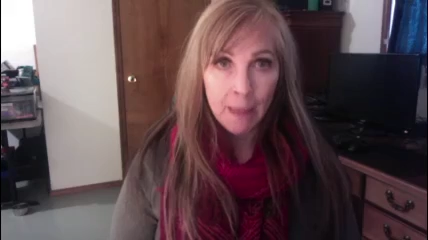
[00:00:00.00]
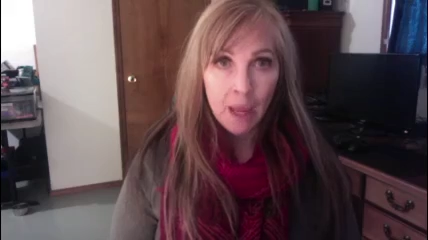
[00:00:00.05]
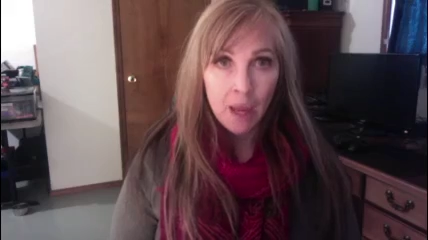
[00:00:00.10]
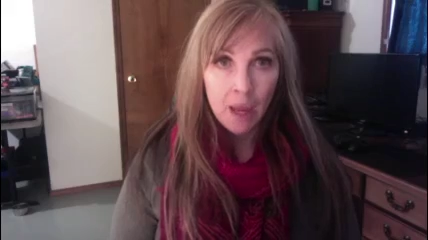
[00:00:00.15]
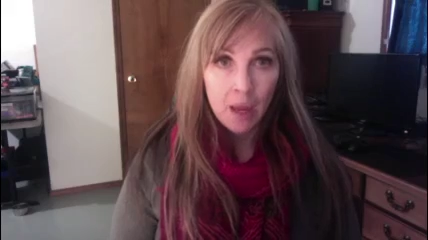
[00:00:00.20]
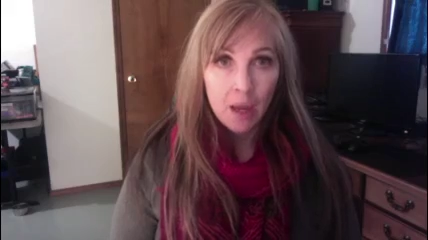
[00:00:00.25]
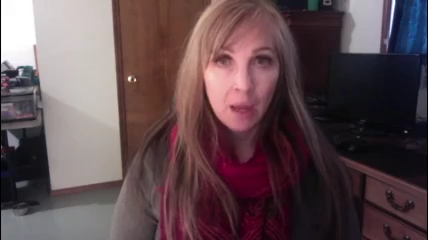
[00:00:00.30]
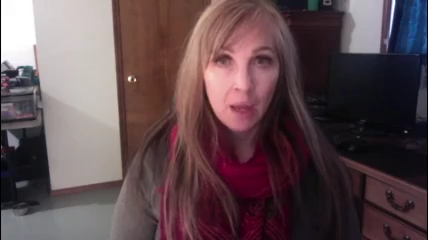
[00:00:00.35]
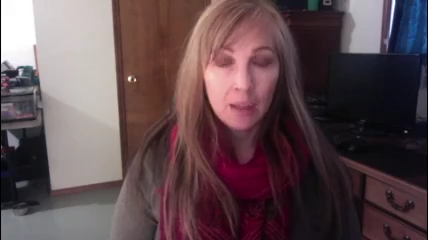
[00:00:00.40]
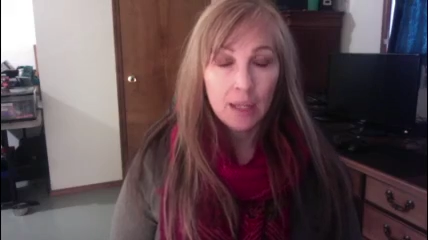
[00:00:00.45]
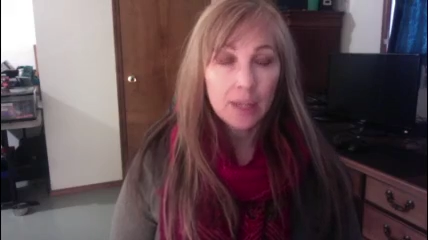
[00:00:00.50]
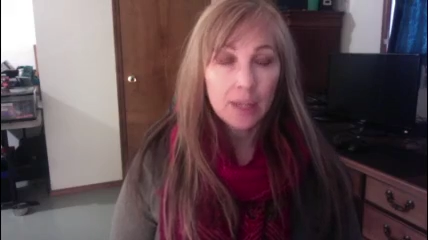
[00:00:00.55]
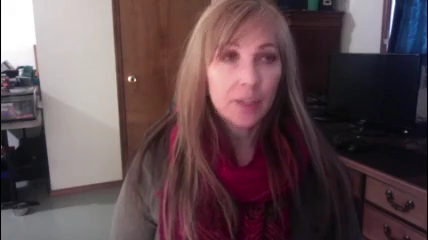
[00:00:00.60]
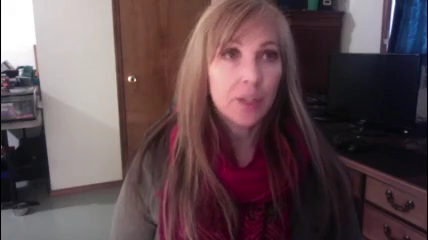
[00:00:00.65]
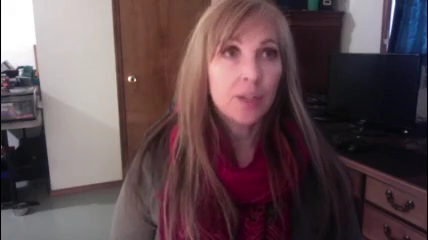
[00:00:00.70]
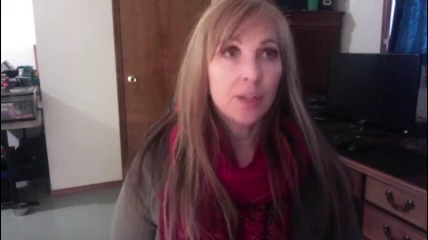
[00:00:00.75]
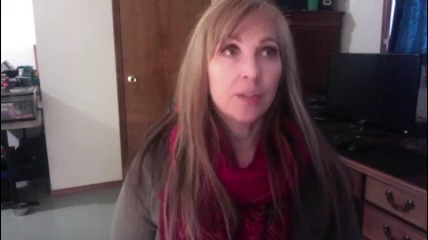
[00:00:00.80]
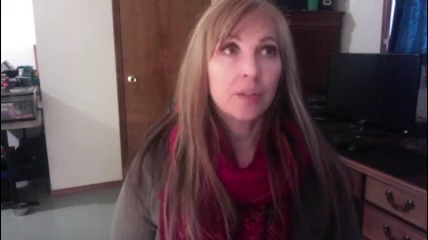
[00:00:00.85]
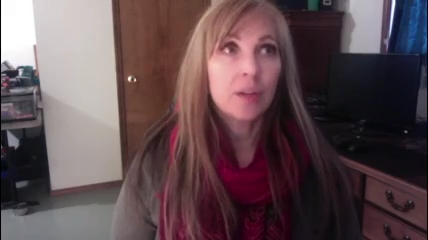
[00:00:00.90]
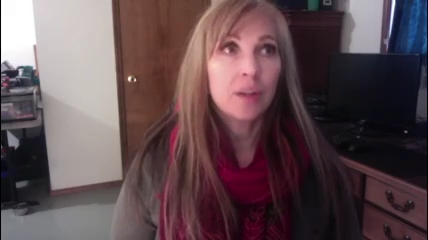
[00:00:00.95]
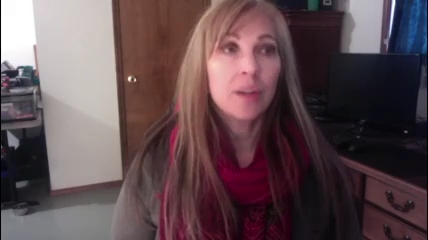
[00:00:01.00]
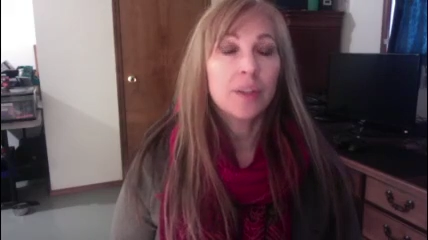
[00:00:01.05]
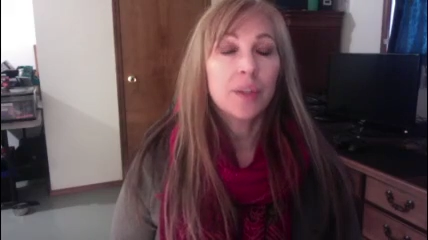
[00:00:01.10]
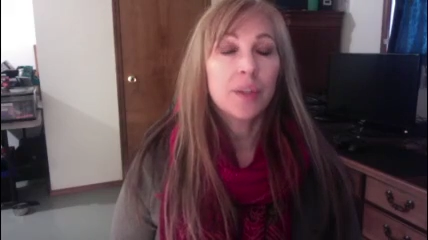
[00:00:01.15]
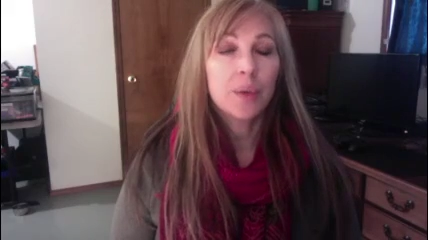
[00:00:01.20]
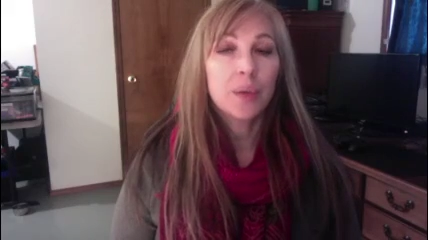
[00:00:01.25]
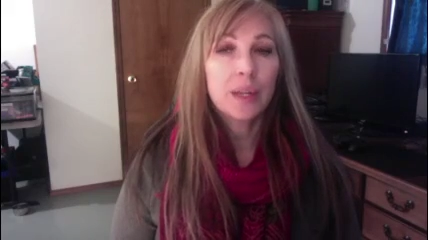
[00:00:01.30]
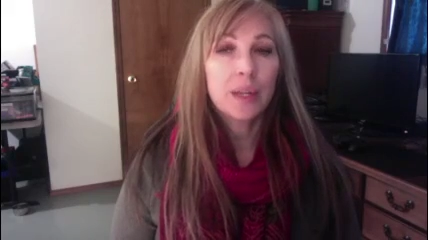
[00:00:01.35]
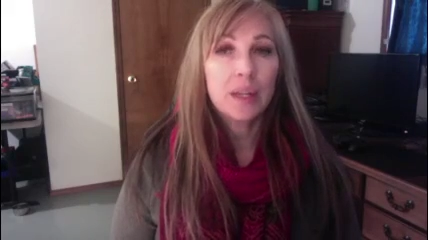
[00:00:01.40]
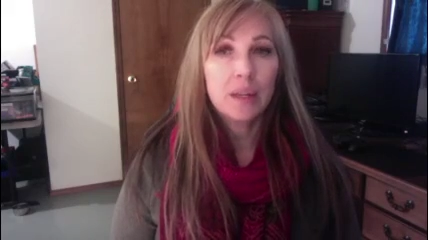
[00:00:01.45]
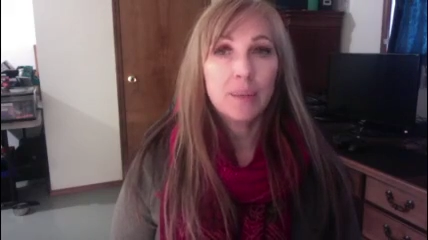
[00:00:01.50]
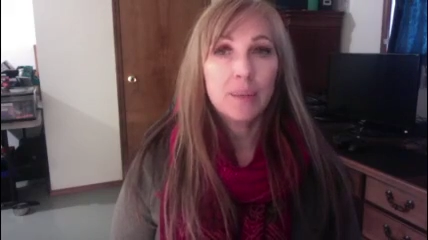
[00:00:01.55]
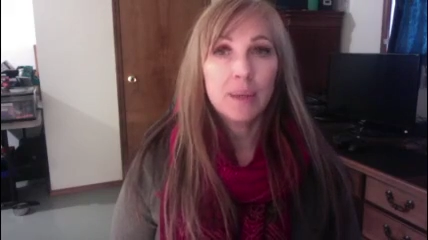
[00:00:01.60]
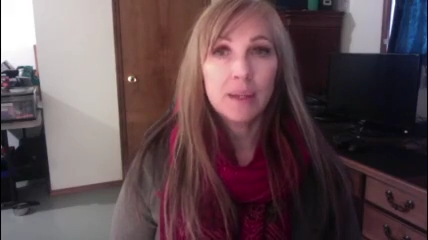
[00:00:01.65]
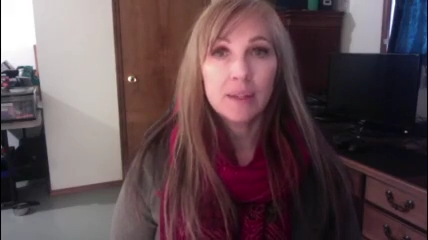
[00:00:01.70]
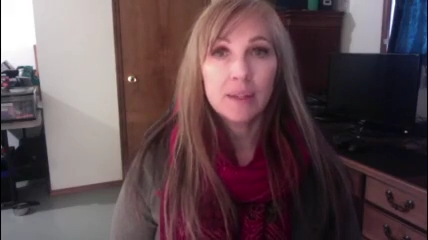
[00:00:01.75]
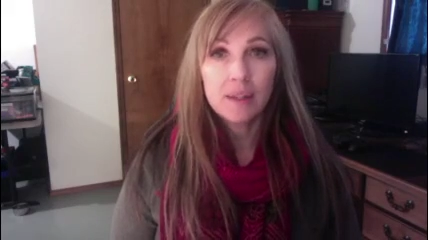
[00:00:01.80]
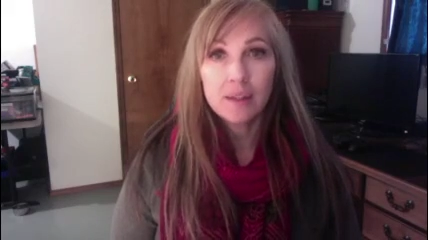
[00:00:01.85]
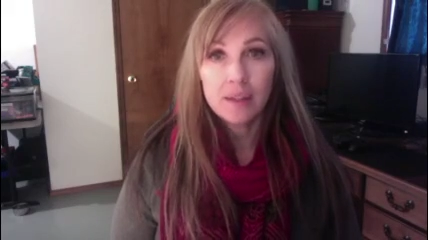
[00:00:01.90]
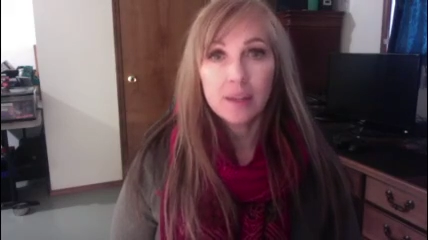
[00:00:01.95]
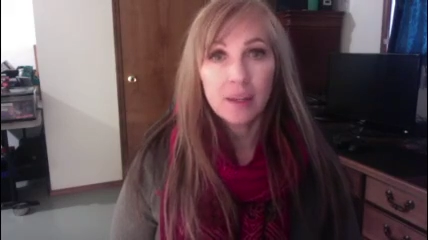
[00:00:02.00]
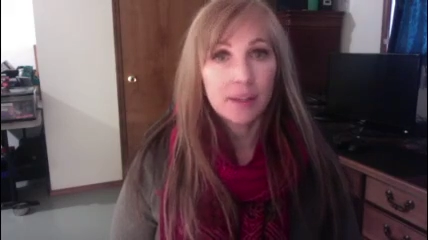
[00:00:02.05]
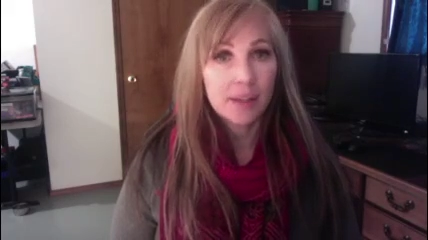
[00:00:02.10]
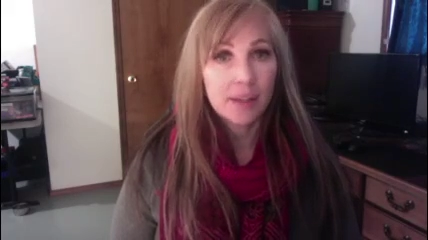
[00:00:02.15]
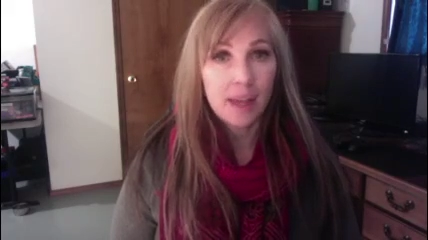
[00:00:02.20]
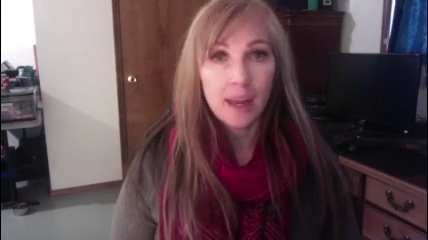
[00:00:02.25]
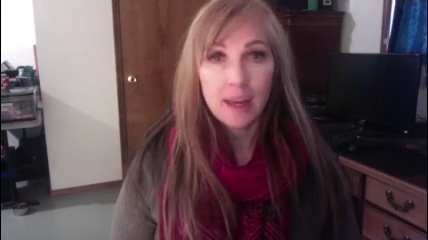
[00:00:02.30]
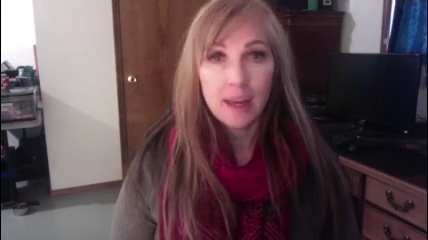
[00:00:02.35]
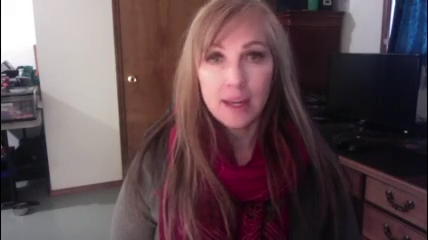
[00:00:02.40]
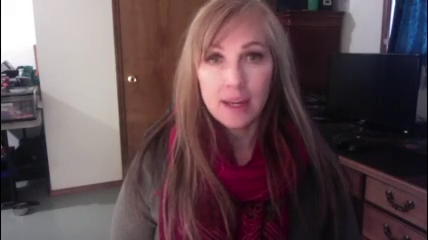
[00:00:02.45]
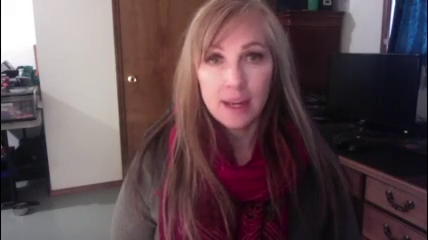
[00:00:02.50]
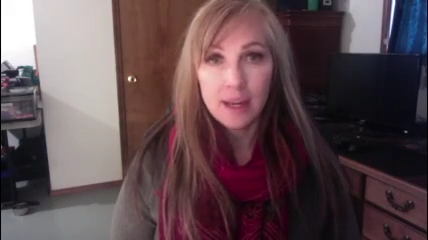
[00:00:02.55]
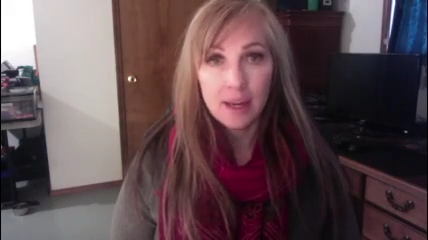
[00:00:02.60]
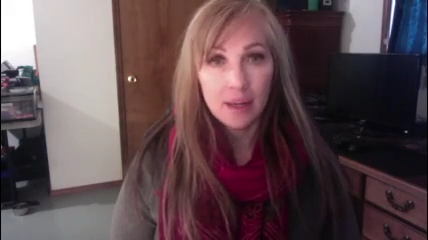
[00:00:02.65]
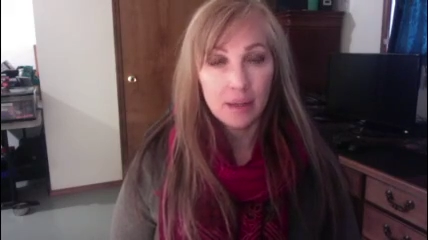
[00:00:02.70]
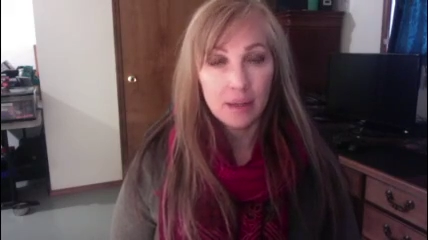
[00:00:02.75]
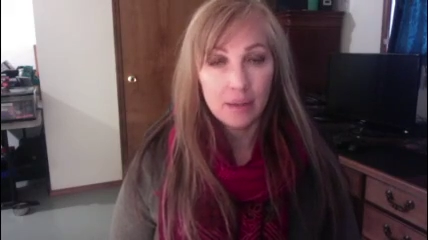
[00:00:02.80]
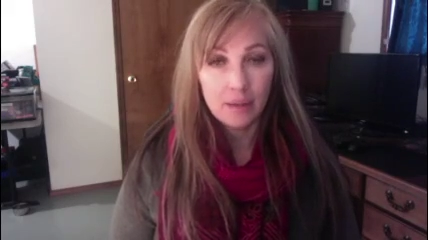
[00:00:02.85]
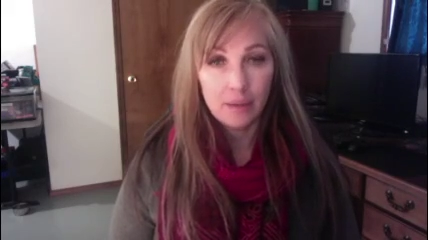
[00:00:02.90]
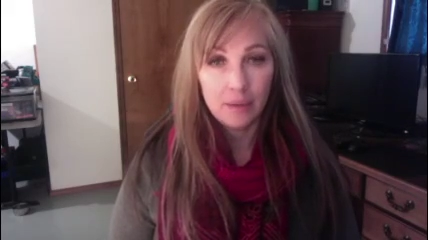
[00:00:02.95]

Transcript: Elections are also key because the society can't